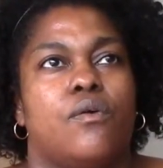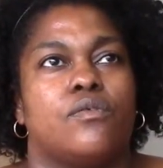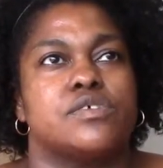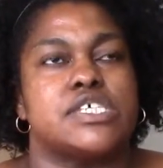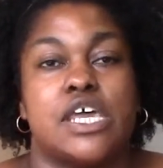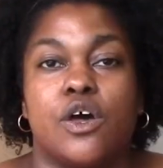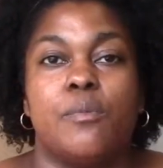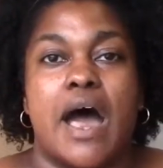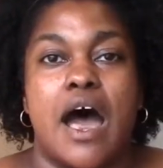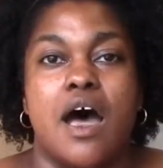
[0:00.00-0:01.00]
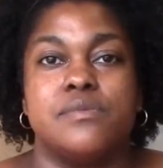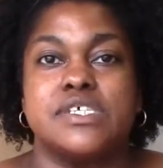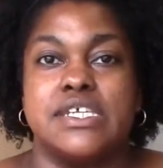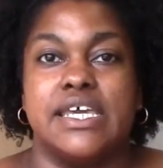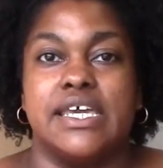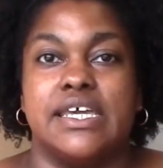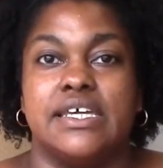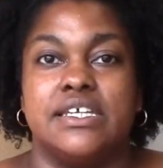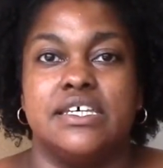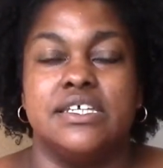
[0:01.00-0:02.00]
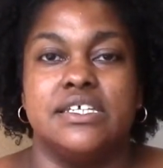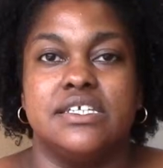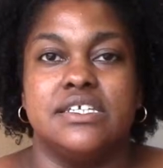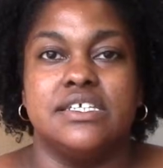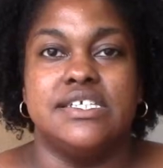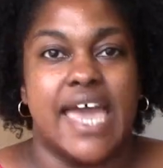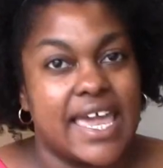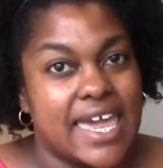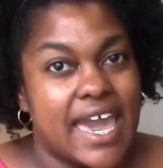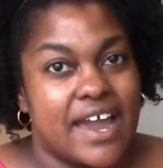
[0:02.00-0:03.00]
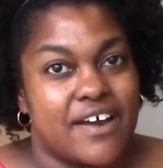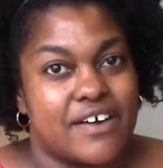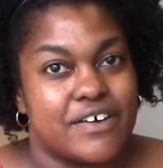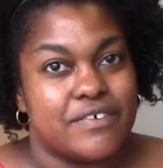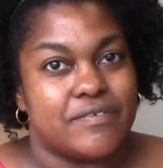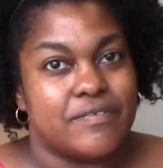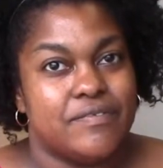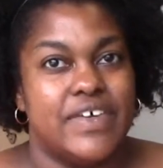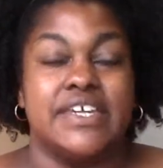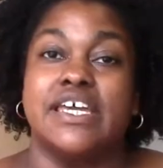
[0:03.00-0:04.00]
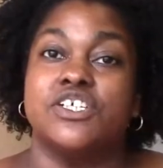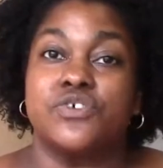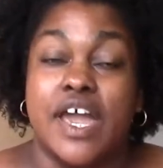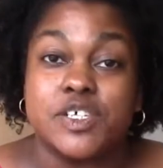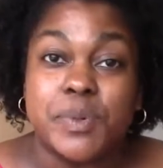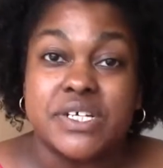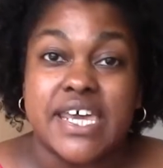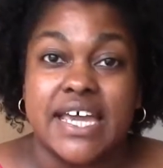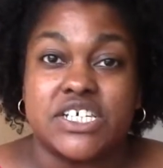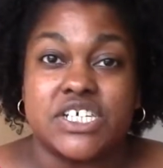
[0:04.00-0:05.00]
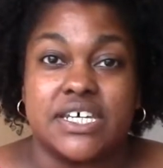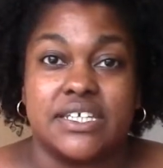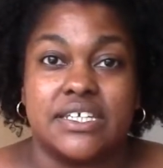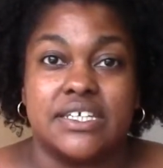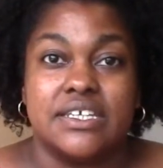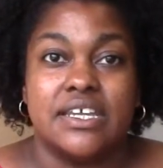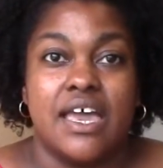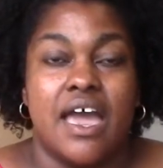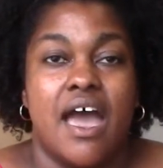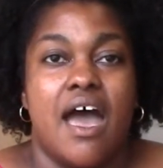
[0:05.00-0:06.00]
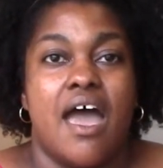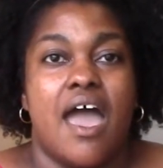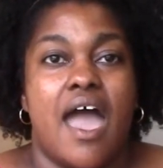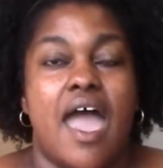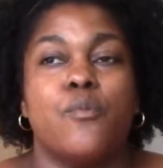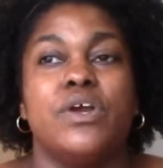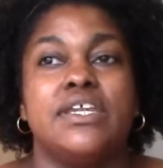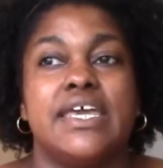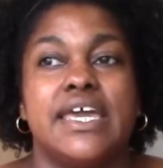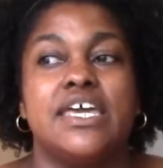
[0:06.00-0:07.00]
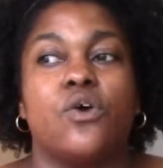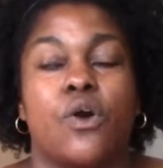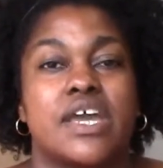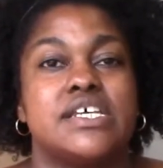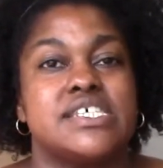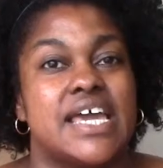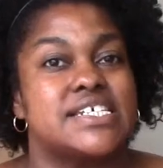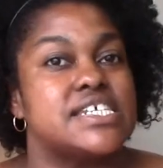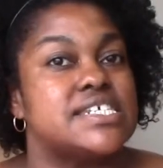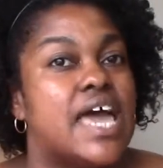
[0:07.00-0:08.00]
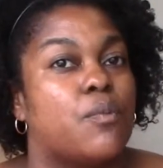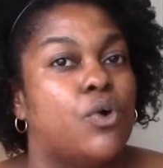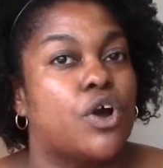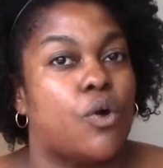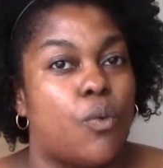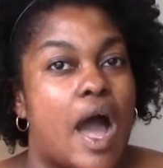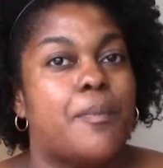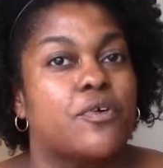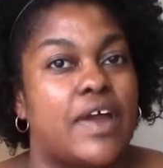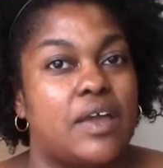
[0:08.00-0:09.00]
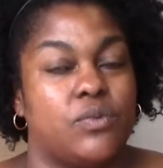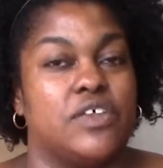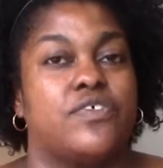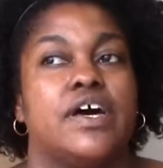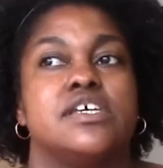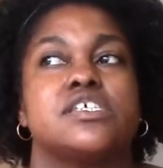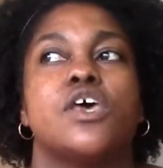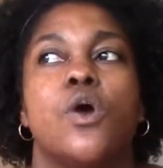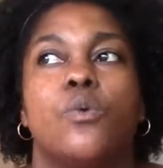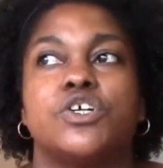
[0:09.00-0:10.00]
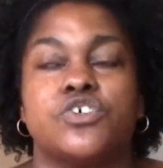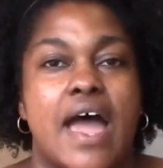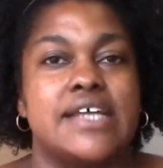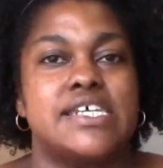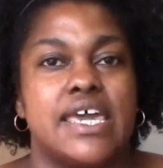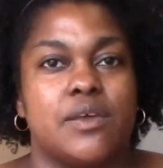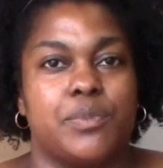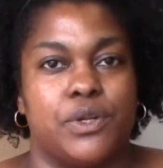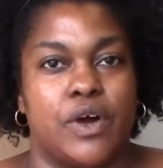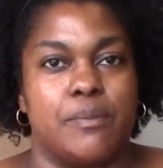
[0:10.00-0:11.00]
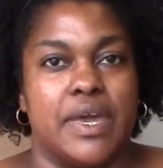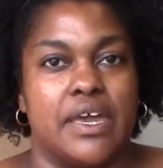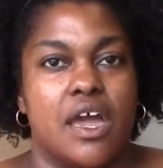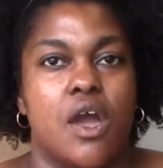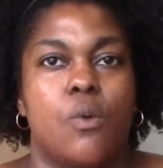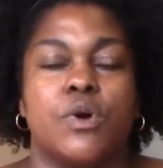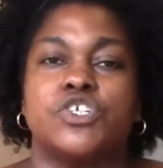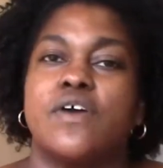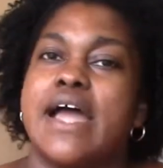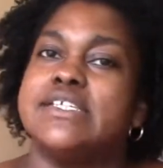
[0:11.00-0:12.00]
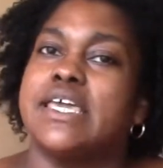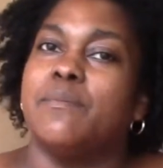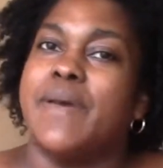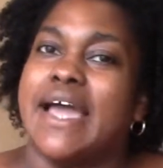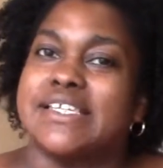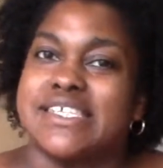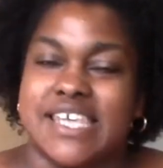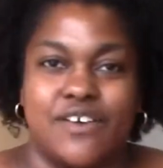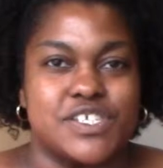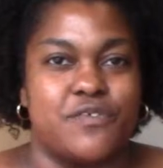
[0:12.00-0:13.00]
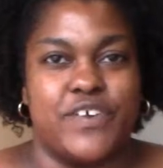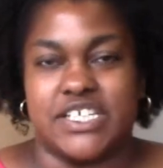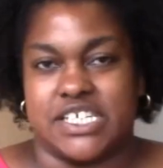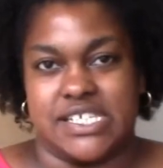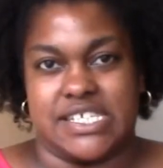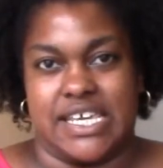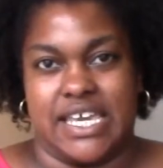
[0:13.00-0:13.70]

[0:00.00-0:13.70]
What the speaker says: Single moms need daycare, they need transportation, and we need organizations that will cooperate with us. We're trying to get employment, we're trying to get back to self-sufficiency.